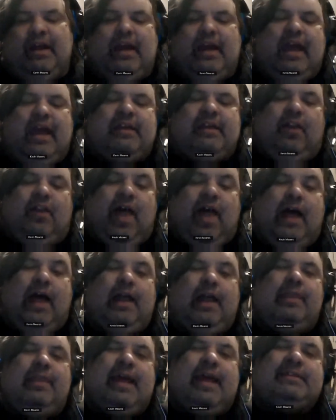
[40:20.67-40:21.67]
and
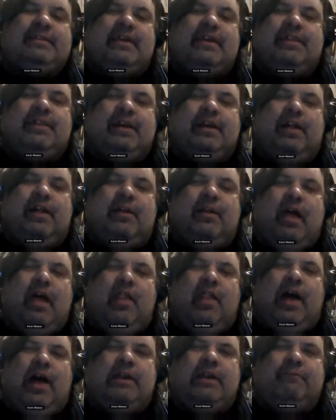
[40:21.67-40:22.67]
that's, I think,
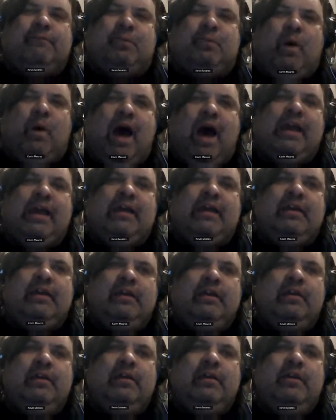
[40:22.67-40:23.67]
a lot of why
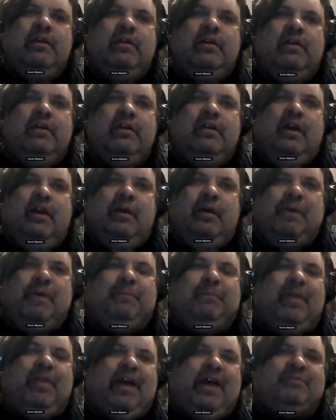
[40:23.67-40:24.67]

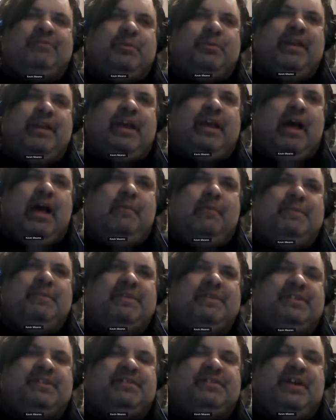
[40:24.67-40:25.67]
people have so many
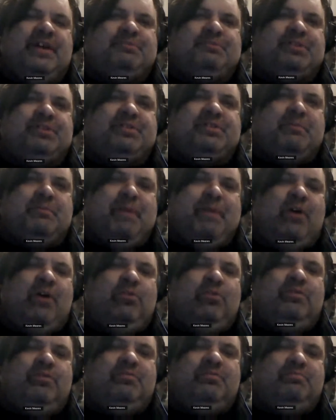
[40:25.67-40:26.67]
misconceptions
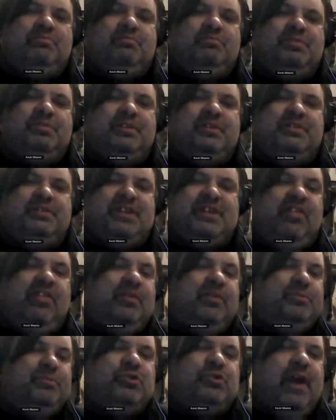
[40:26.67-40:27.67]
about
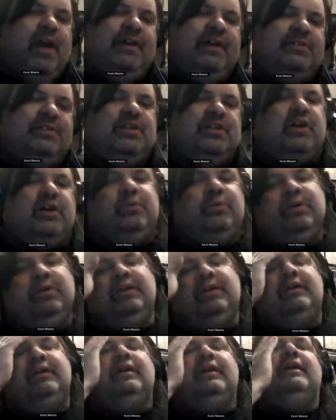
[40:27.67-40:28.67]
Salem's trials, though,
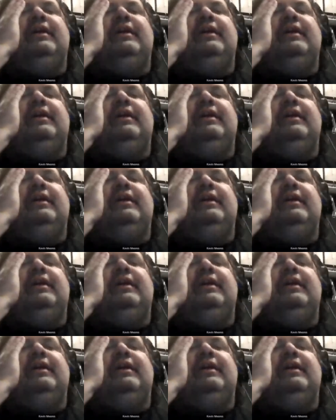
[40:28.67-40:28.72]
